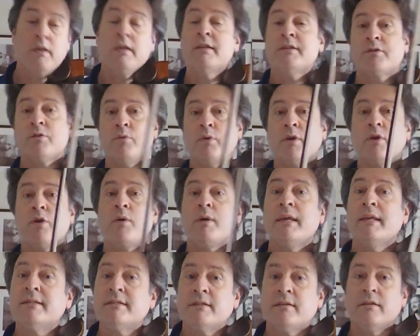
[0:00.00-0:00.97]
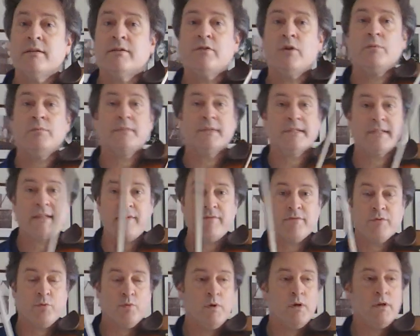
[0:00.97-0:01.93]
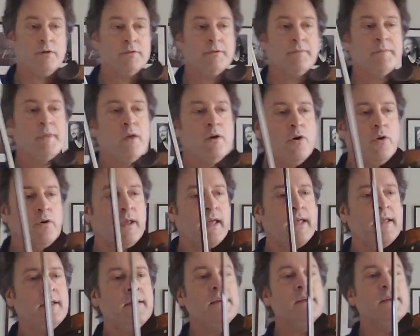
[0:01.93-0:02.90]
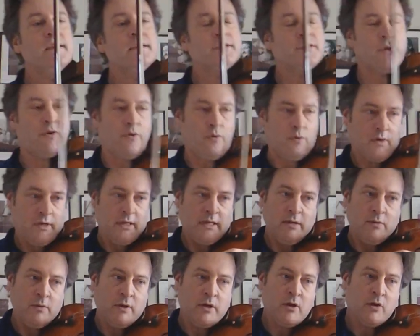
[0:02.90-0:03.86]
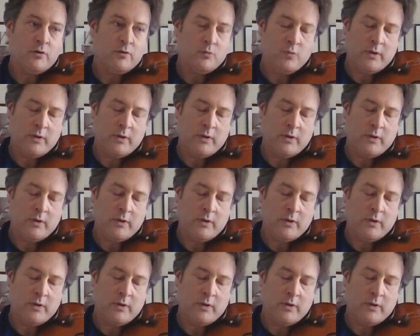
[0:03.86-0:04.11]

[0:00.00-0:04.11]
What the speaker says: So we're going into the dominant 7th world, okay? So here we go.